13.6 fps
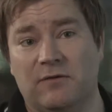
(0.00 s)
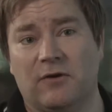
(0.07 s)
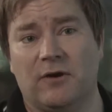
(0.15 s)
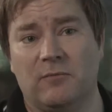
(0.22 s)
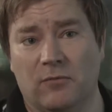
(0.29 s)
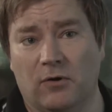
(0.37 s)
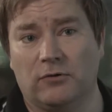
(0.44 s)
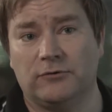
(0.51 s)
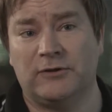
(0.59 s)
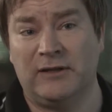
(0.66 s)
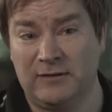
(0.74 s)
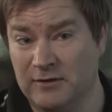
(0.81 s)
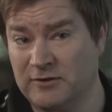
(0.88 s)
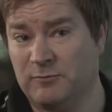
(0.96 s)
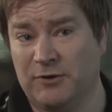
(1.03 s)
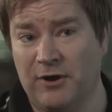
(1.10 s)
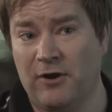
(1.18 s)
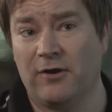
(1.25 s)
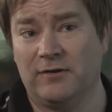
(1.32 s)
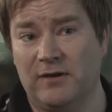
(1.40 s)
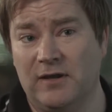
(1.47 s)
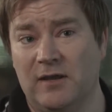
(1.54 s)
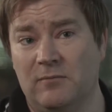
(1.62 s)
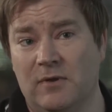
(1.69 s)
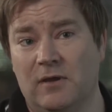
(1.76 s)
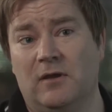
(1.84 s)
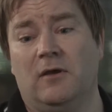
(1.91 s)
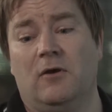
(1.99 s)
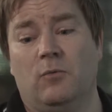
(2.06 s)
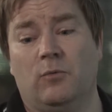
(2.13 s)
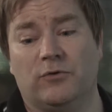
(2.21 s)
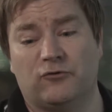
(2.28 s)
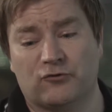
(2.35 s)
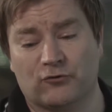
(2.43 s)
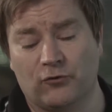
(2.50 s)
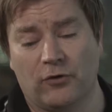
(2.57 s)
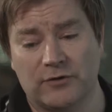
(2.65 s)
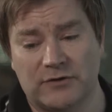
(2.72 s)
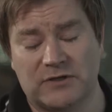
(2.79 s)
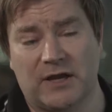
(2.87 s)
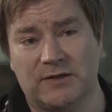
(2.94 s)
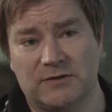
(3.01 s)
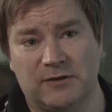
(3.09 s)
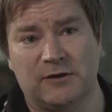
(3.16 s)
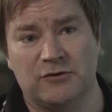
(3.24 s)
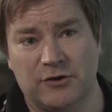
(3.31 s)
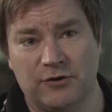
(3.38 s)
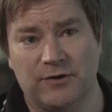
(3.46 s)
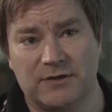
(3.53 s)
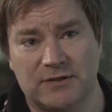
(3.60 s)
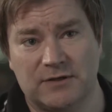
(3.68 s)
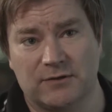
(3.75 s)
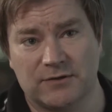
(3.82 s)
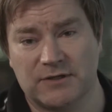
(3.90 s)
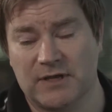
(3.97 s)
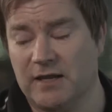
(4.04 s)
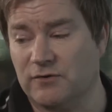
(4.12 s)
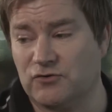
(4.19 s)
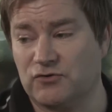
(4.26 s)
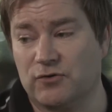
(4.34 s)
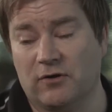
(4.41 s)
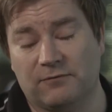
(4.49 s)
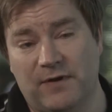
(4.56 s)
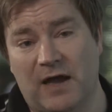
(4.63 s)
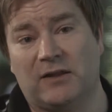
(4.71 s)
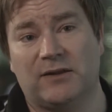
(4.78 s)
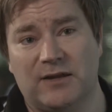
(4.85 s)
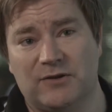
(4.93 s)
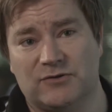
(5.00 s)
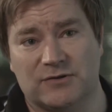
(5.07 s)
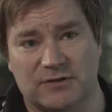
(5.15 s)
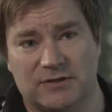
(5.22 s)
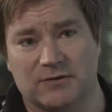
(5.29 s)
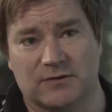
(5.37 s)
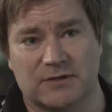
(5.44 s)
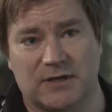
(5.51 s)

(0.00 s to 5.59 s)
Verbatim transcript: a very multidisciplinary team with strong science and engineering skill set and strong validation skill